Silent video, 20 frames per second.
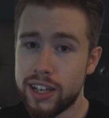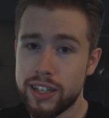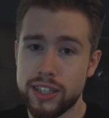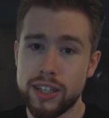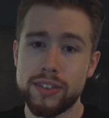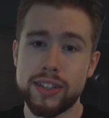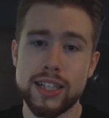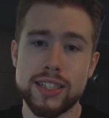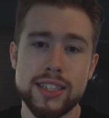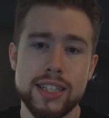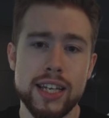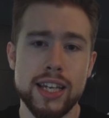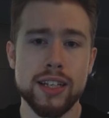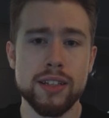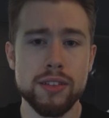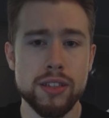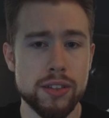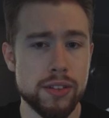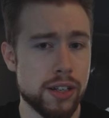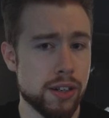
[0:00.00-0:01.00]
You know that
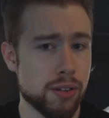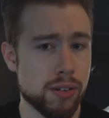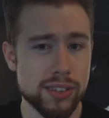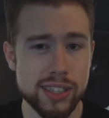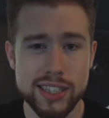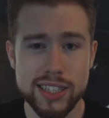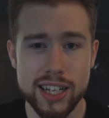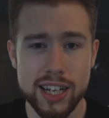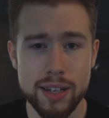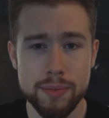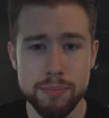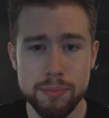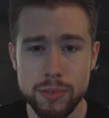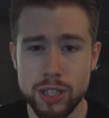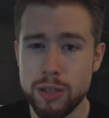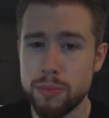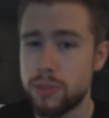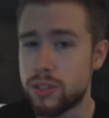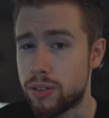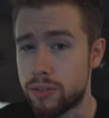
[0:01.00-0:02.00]
saying you hear all the time,
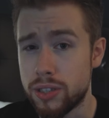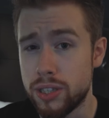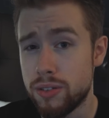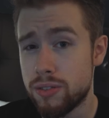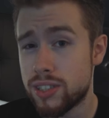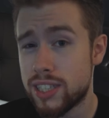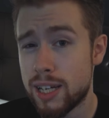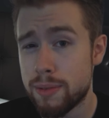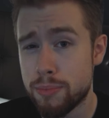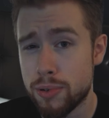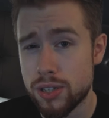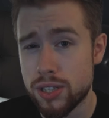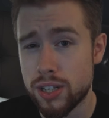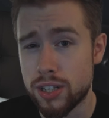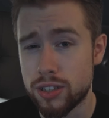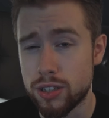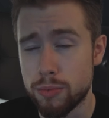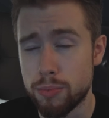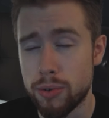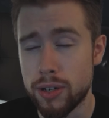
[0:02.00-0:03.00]
humans only use 10%
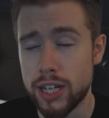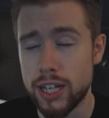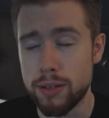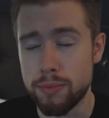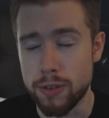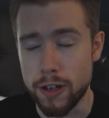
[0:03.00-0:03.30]
of their brain?